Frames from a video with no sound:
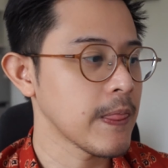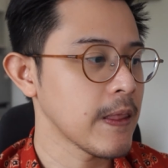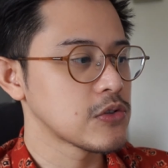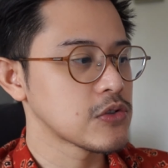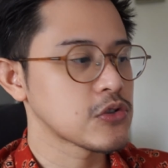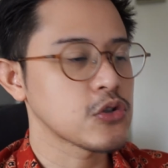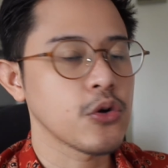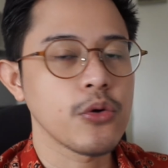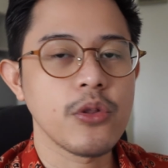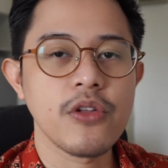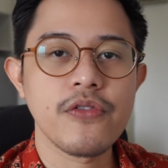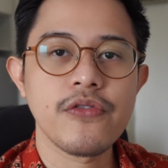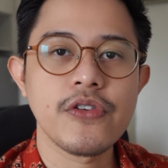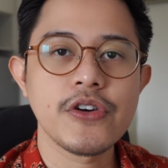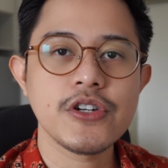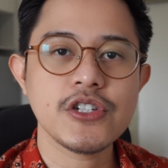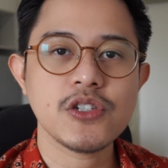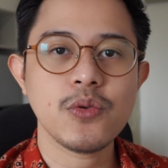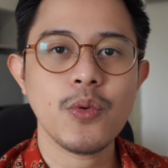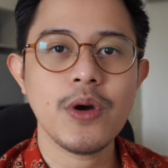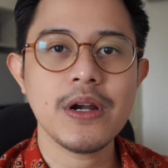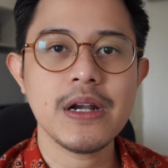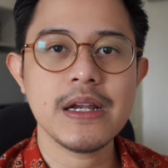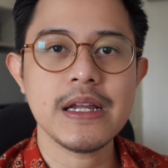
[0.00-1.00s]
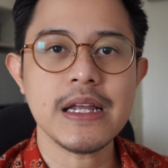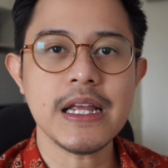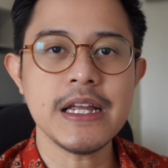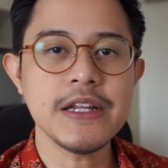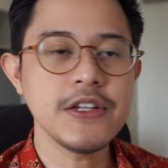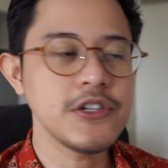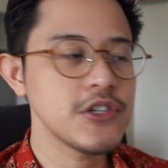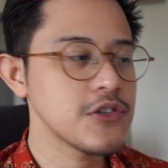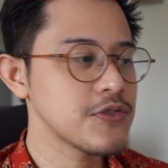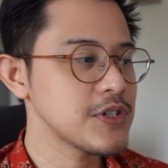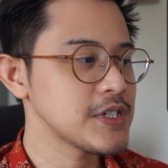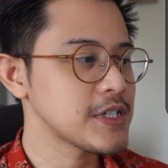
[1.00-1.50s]
So the first one,
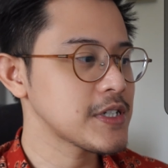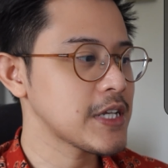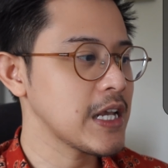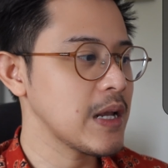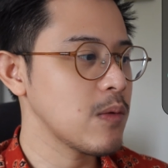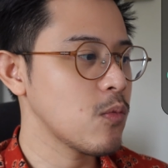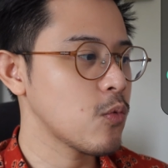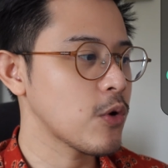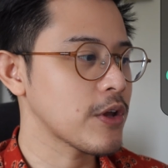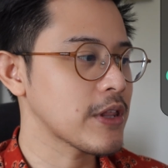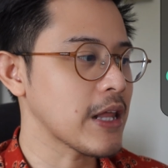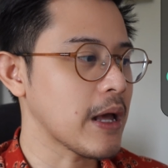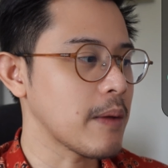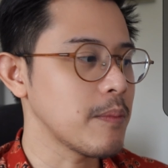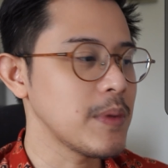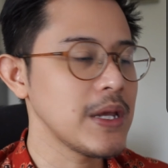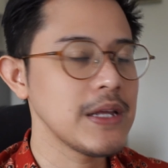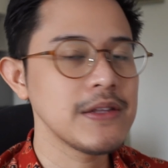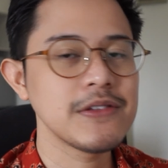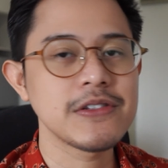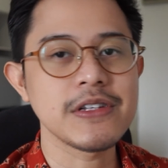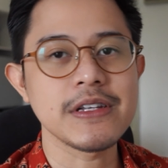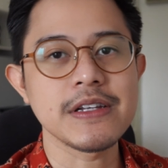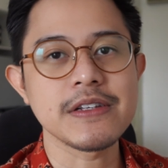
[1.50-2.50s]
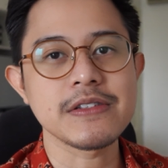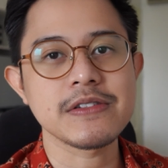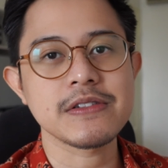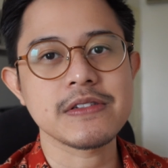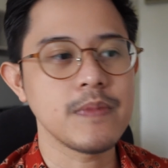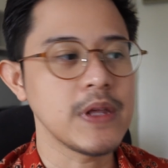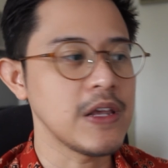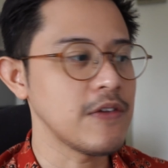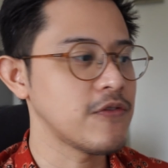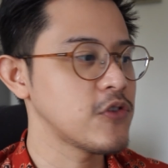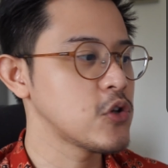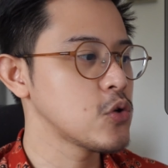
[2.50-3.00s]
injury scheme, what that means is
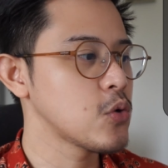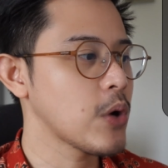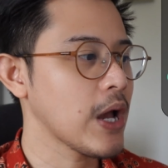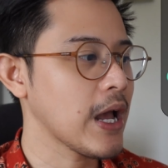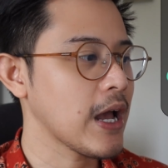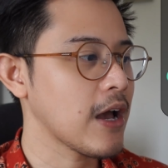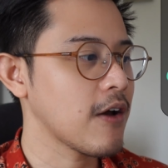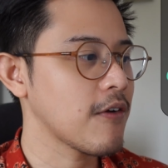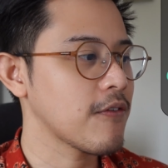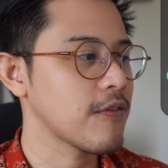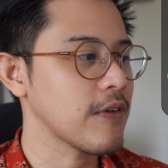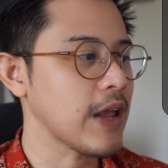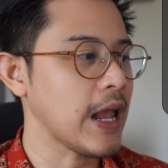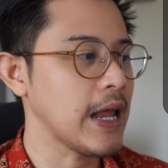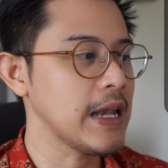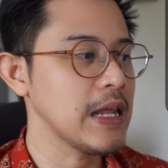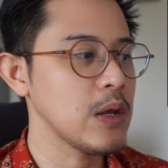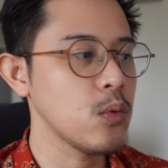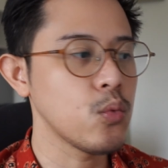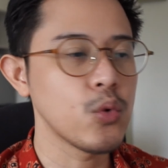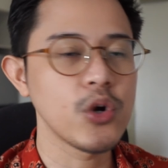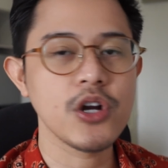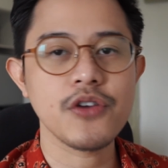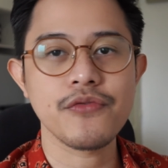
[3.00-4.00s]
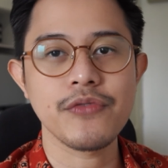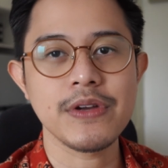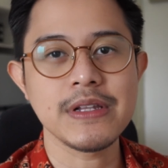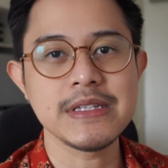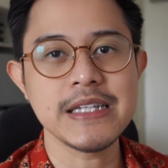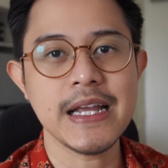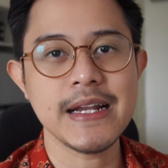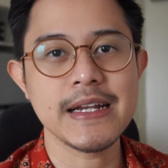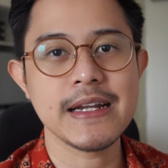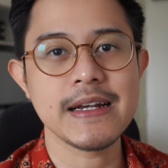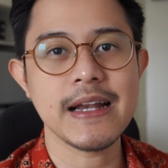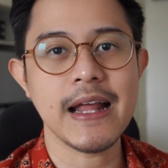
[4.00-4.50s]
if you have any
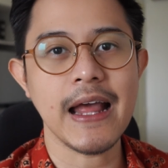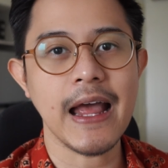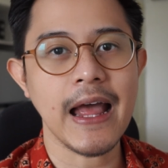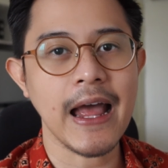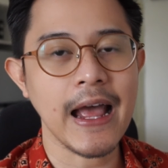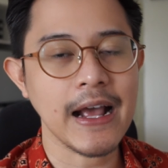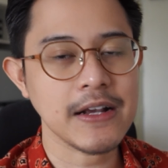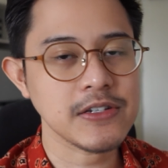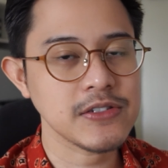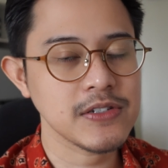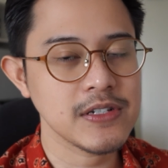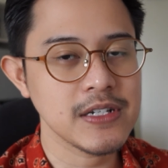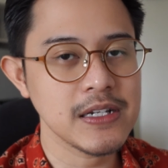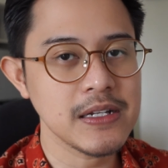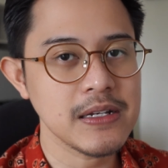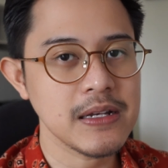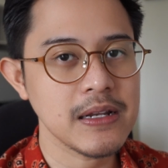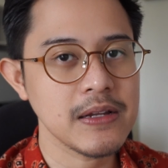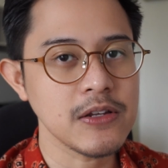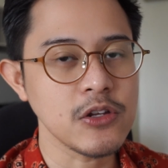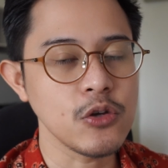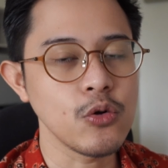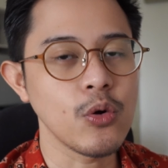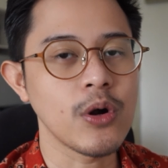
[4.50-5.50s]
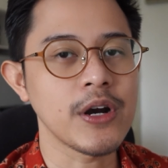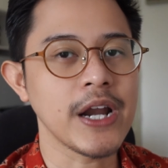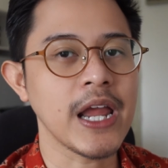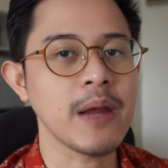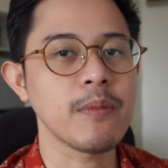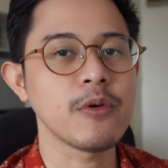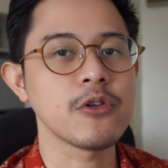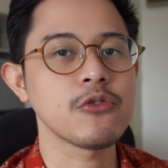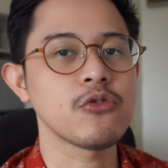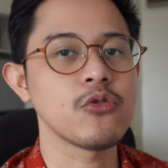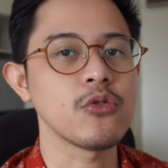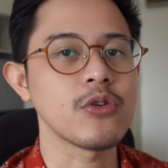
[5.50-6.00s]
work-related accident, you are
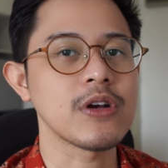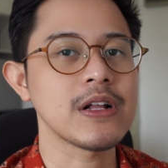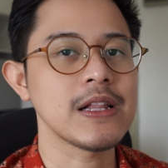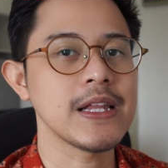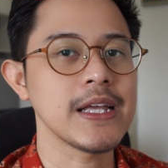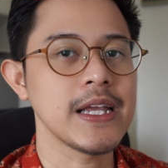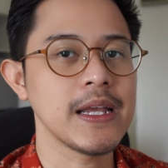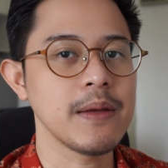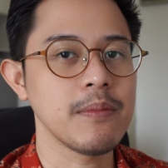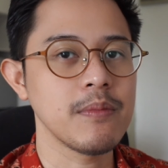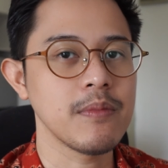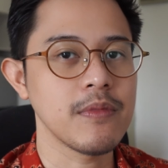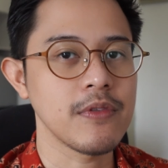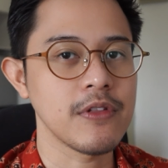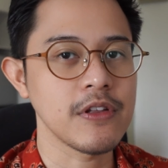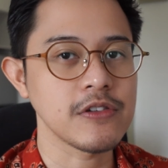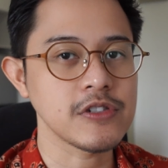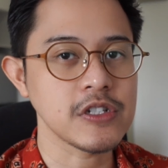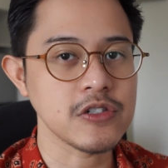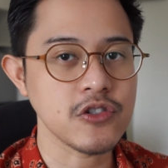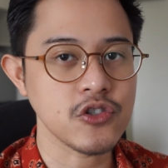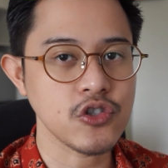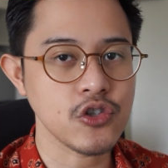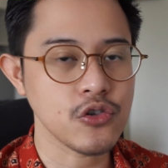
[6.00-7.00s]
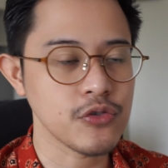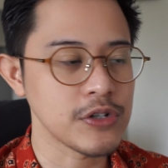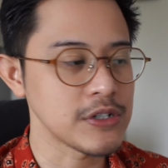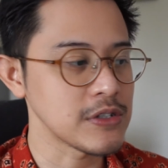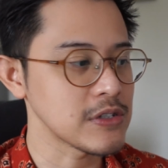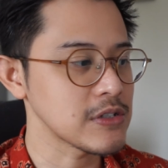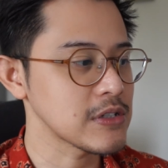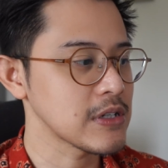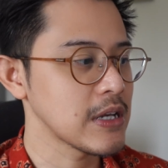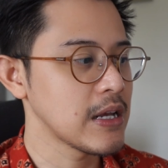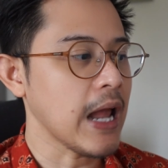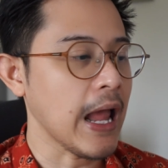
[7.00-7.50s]
able to claim this
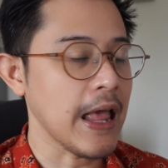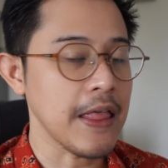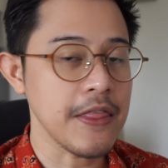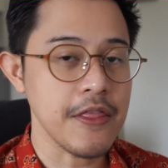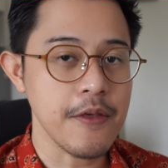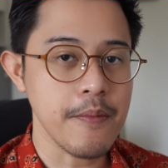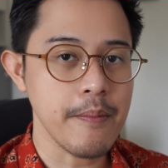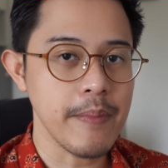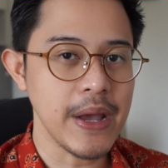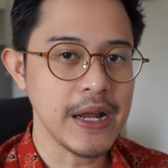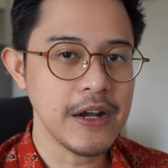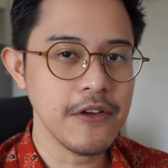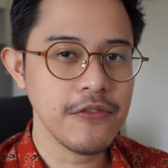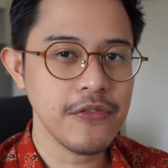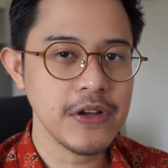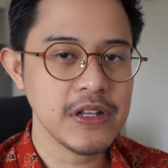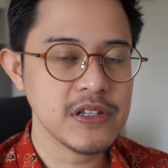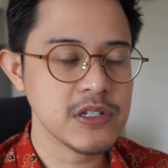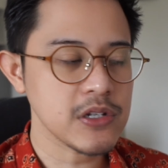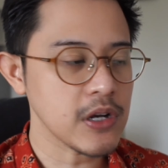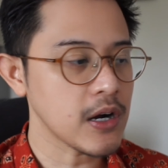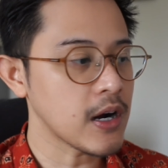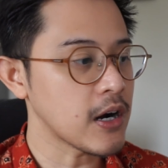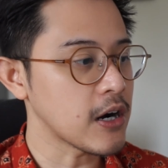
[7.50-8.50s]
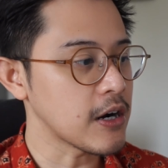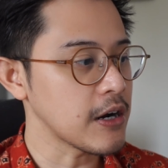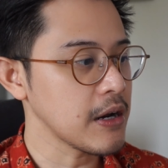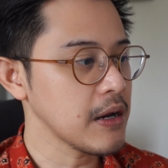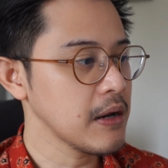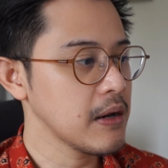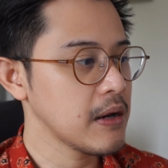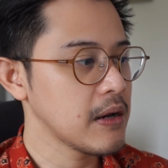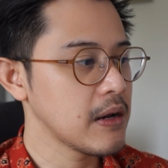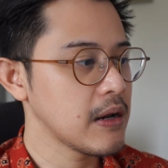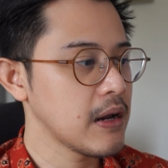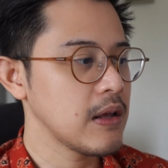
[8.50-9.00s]
insurance. And the benefits
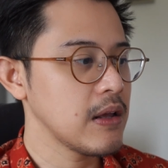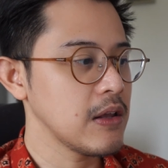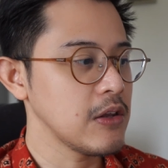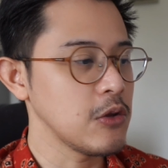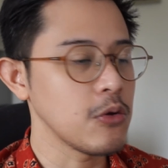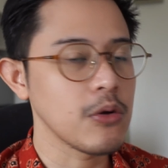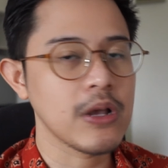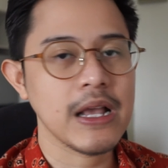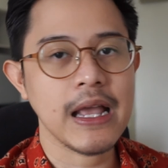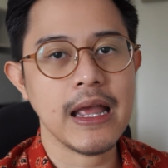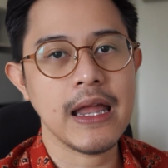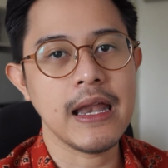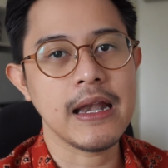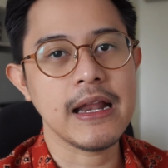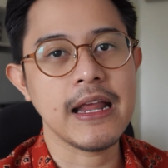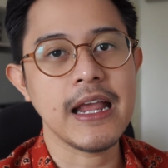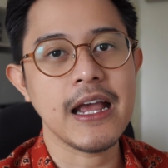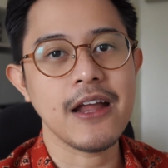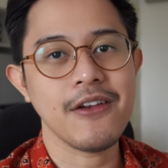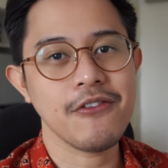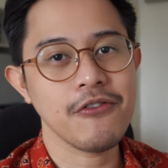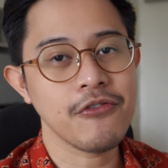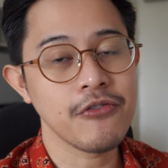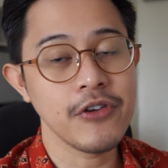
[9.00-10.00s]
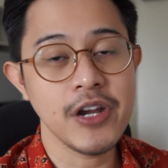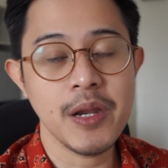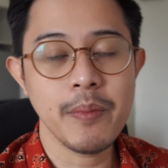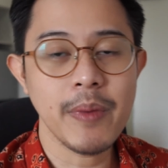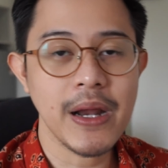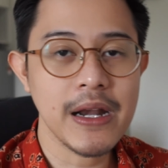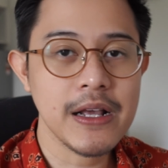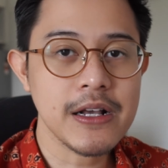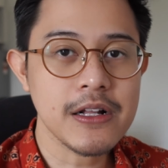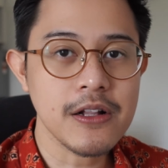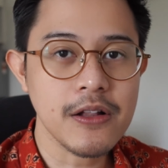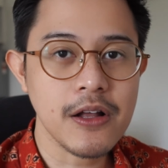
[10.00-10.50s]
are you can get free
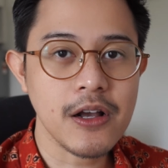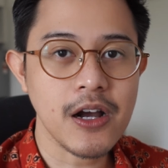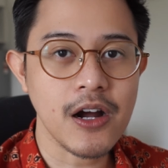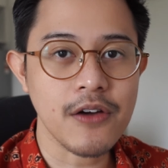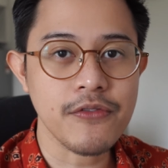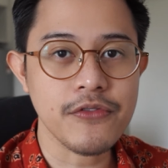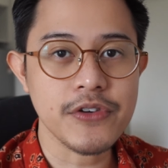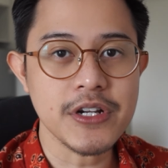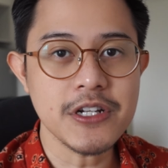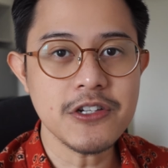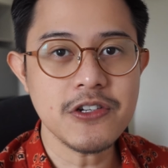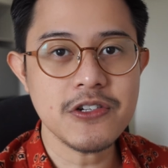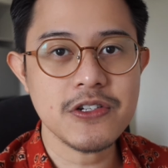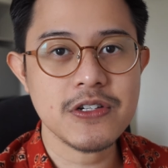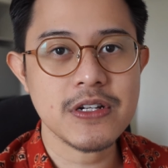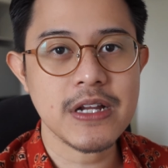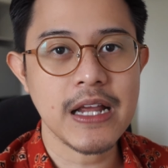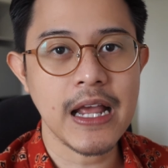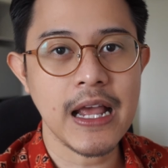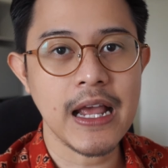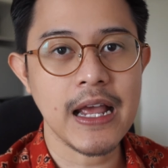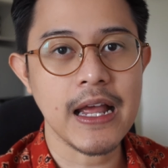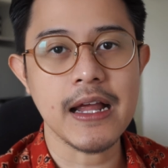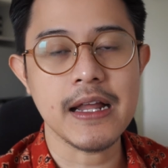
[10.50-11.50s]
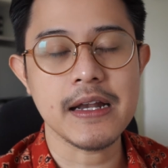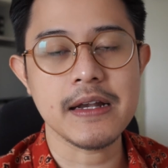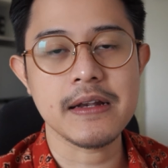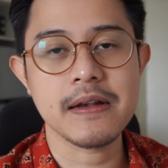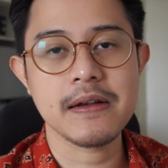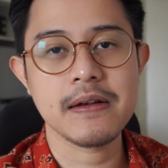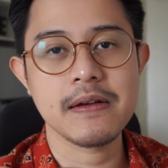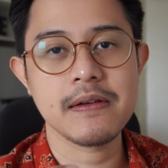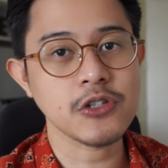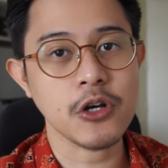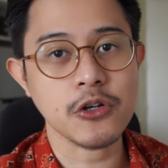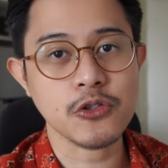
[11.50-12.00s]
medical coverage at
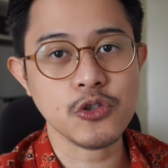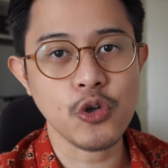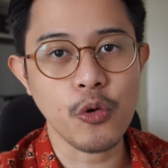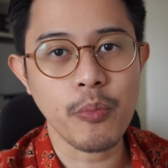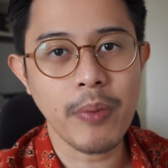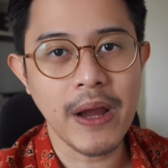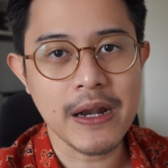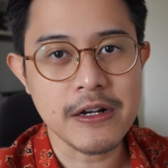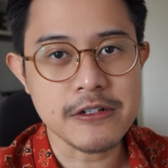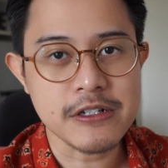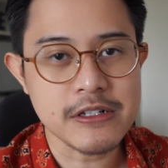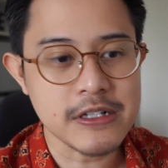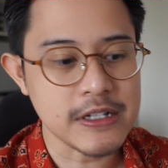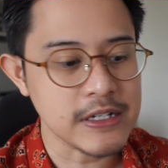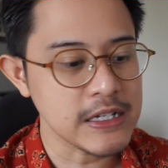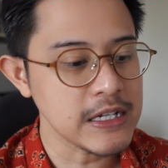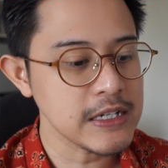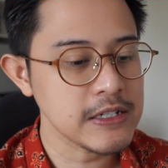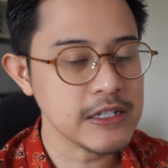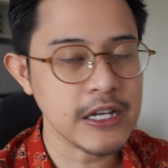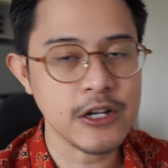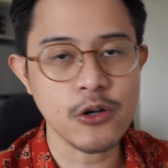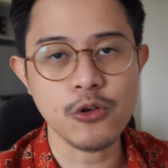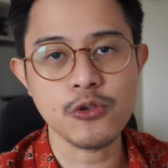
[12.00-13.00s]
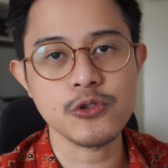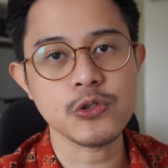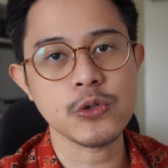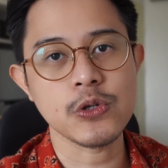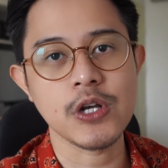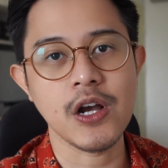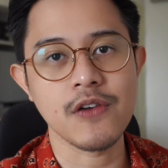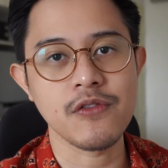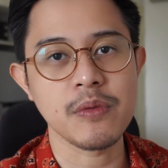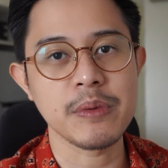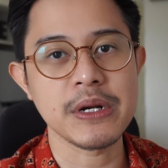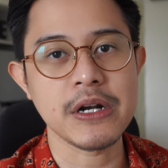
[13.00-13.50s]
SOCSO panel clinics and also
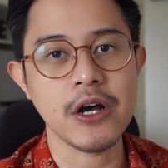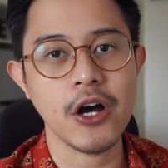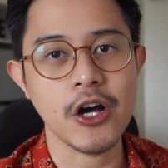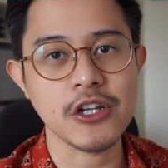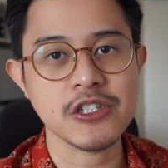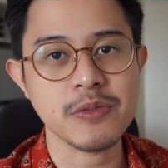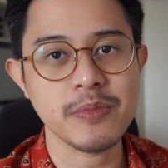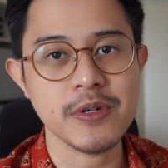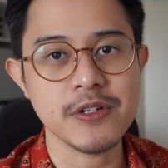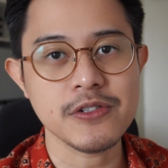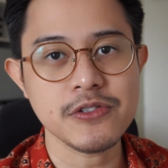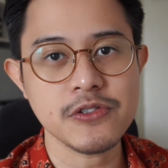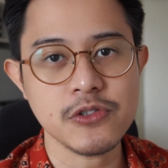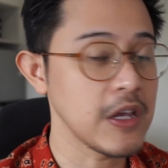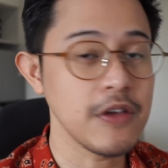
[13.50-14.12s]
government hospitals.